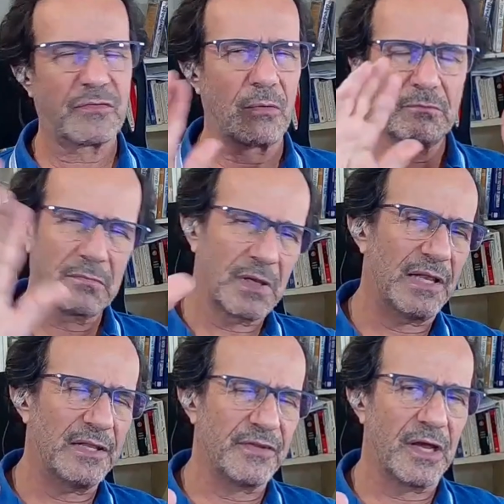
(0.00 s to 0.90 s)
So I
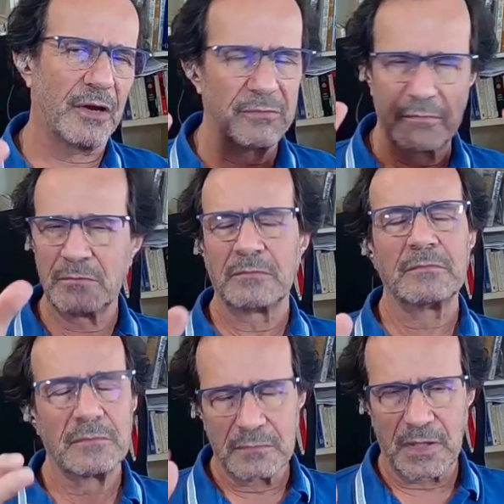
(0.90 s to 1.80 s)
leave it out.
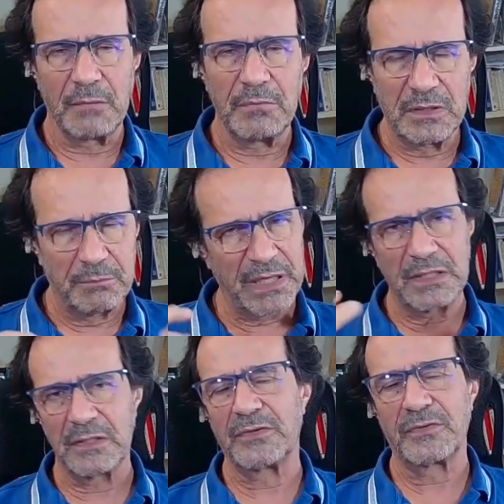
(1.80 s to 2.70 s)
Can be
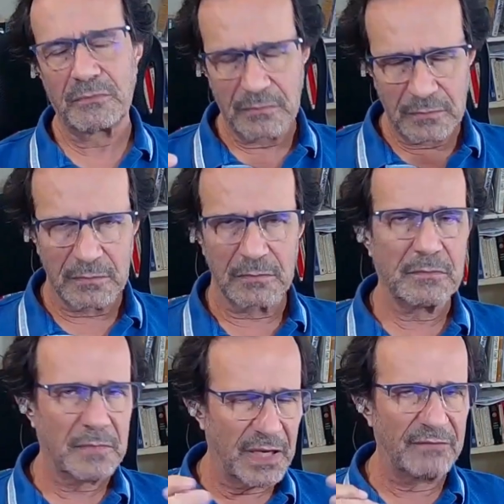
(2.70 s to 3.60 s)
debated.
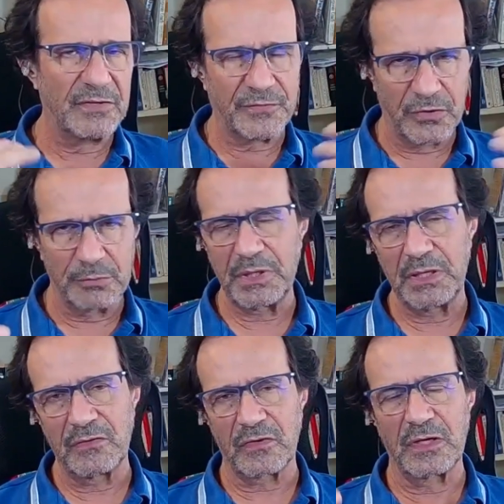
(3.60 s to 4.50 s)
I have different
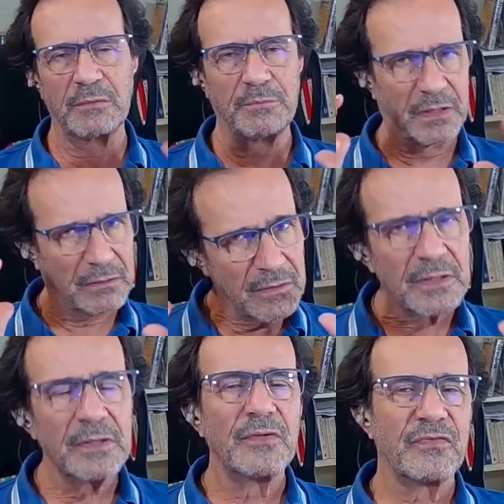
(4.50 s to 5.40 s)
opinions on it, but
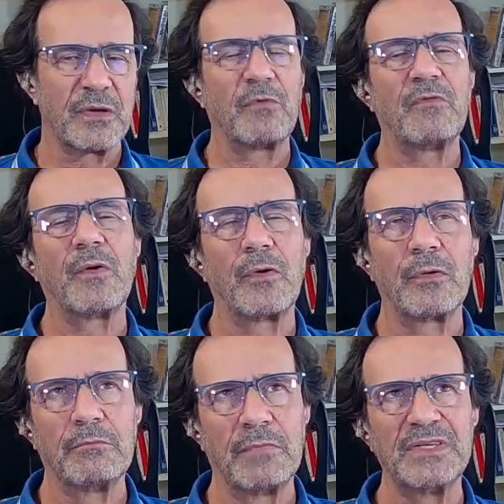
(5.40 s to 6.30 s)
some of
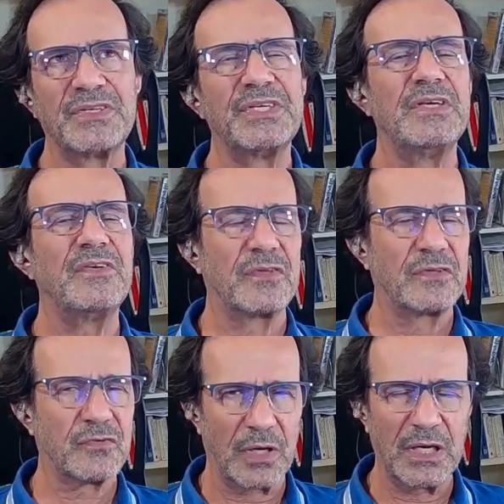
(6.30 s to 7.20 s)
our mentees
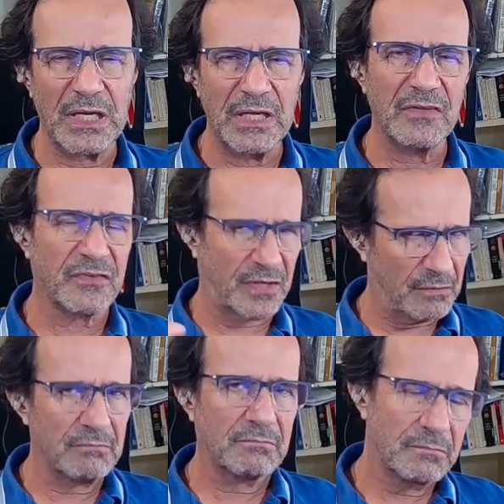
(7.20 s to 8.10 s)
and trainees
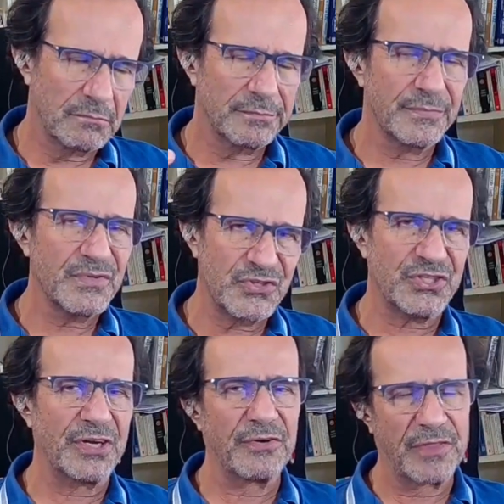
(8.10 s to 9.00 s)

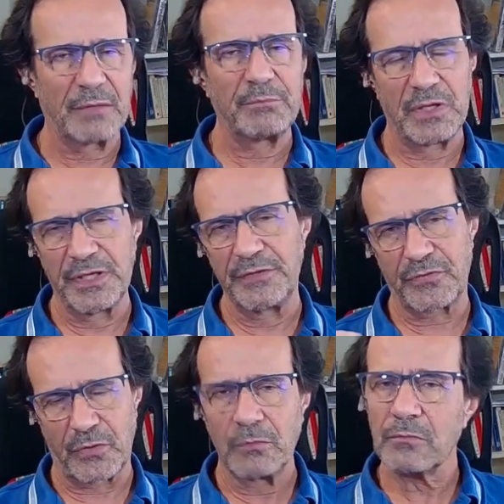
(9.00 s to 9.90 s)
share that belief.
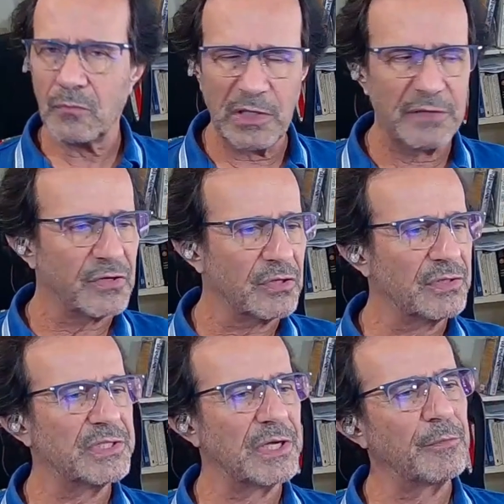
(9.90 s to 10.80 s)
So we leave it on
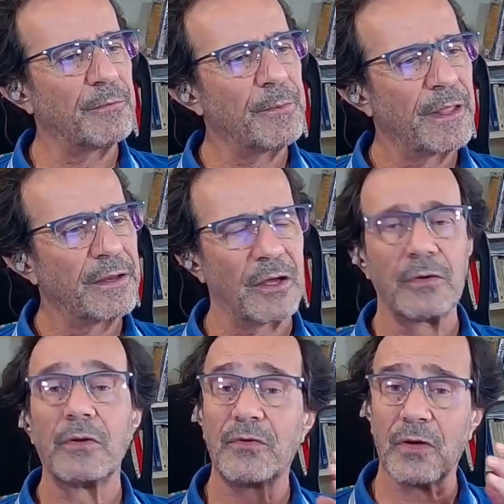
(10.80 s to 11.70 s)
the table.
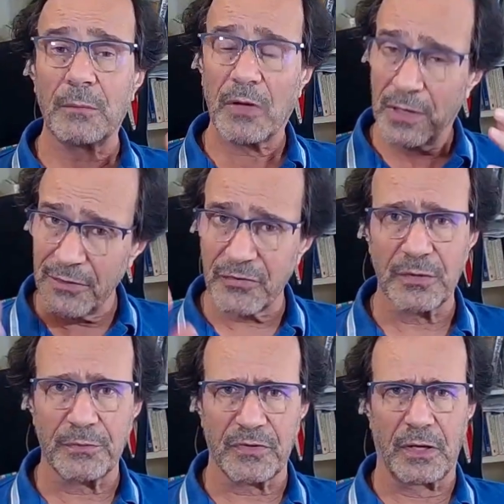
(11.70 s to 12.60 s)
Now, talk about
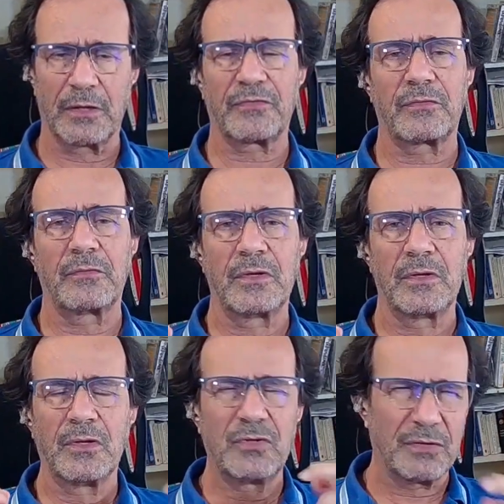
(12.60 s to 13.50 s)
leadership styles.
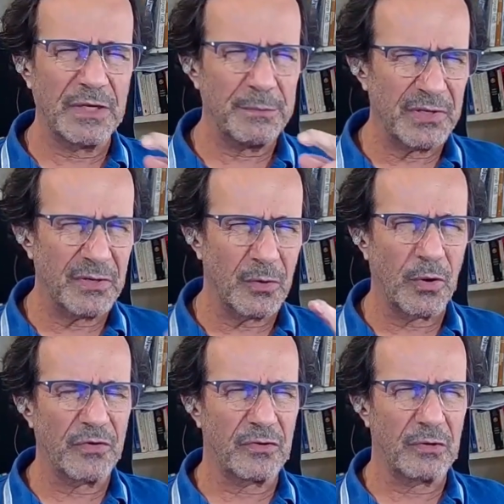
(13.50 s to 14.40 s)
Do you have any particular
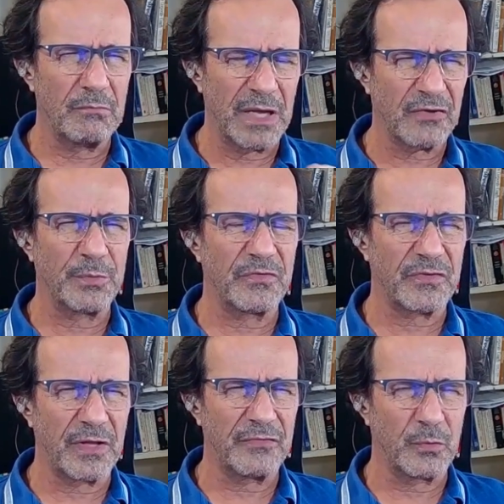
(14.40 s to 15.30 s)
question on management
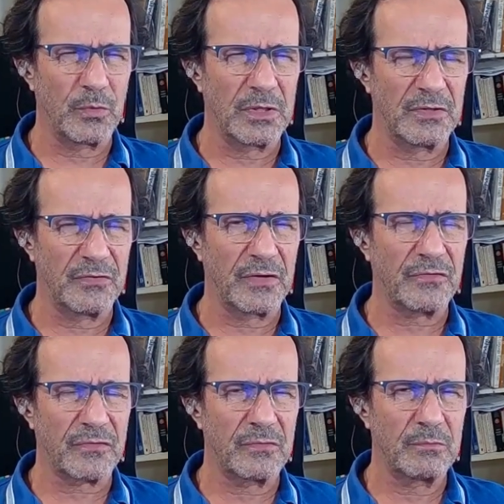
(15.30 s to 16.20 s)
styles you want to
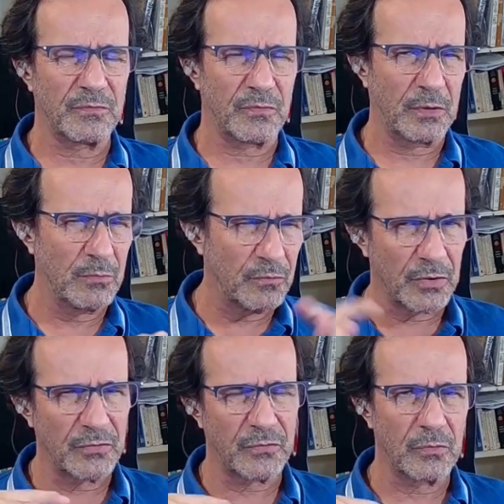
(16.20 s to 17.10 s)
address before I move
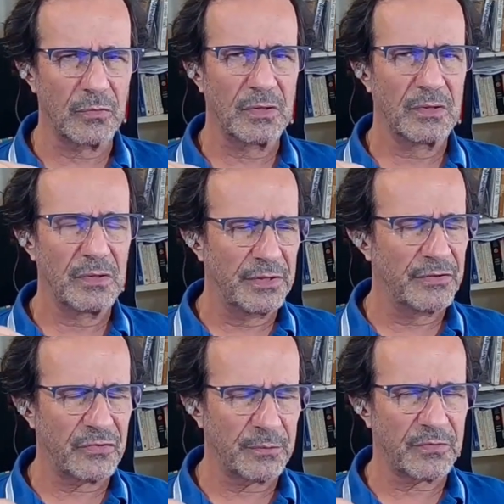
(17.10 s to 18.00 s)
on to
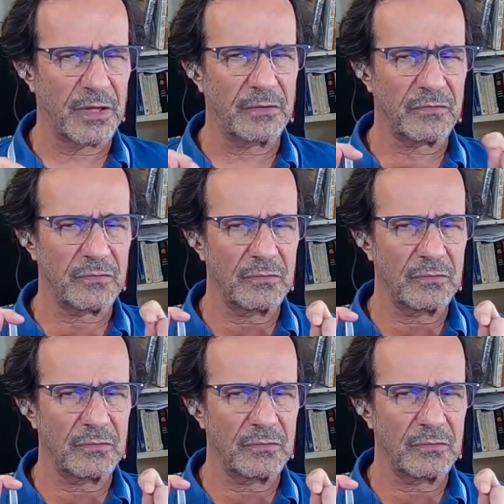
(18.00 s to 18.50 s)
leadership styles?